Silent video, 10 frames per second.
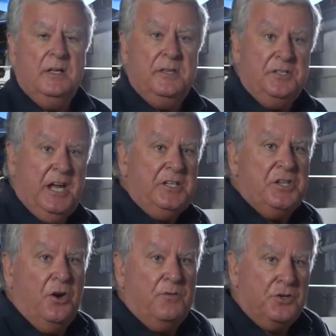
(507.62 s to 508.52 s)
that takes
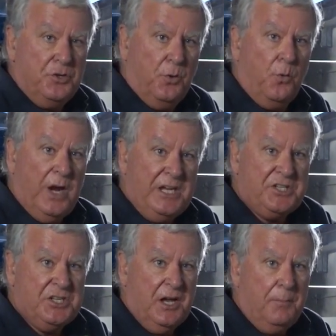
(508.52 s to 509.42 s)
it over to a
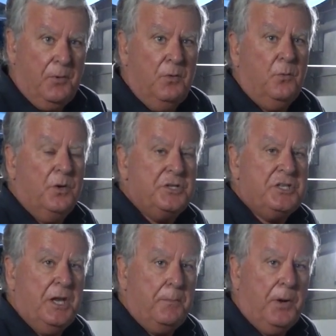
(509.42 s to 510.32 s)
waste sump, where it's
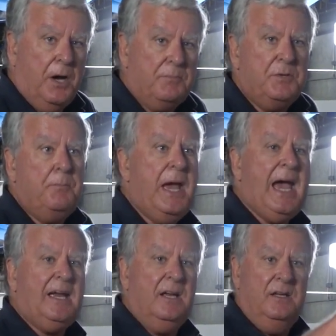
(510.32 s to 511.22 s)
then pumped
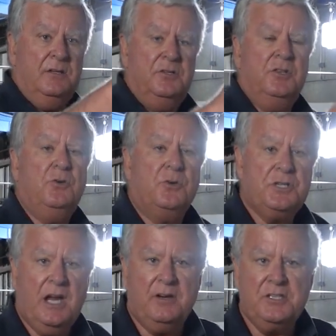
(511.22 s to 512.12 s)
back to the
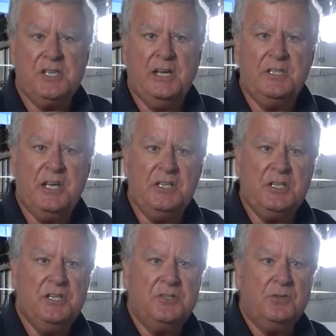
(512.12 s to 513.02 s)
Orange County
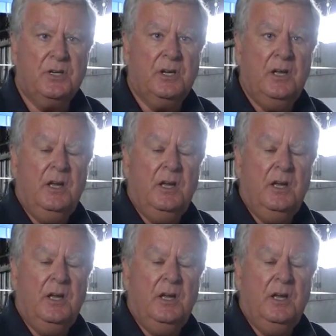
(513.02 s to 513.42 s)
Sanitation District.